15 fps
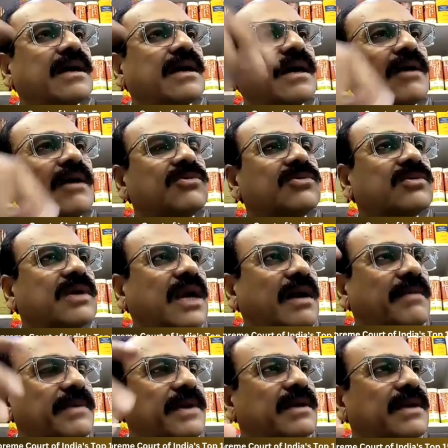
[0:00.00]
how to
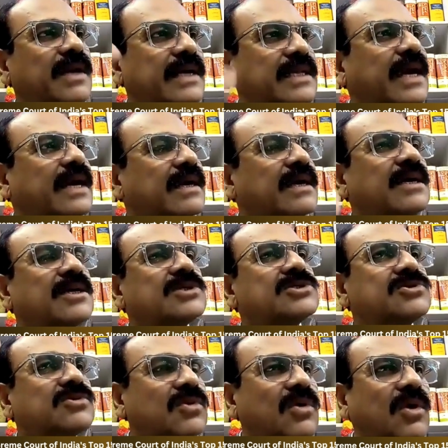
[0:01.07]
draft and like that.
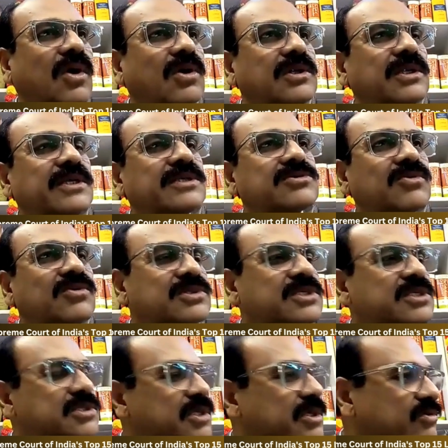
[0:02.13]
So all these
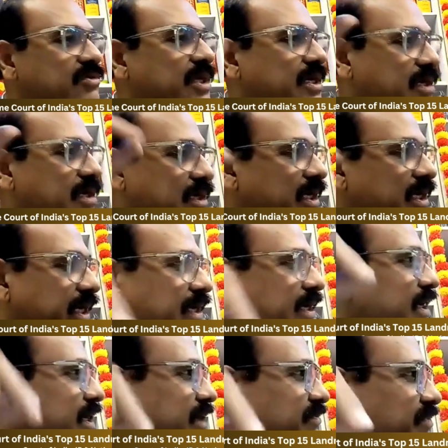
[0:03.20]
courses, give that link
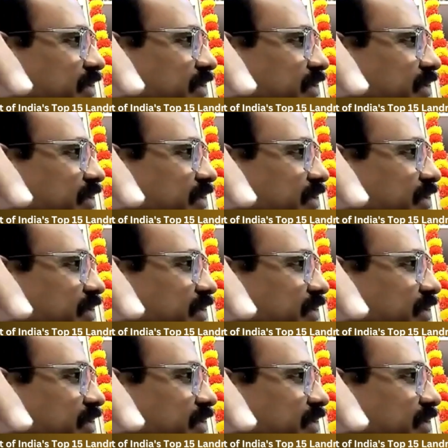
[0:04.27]
and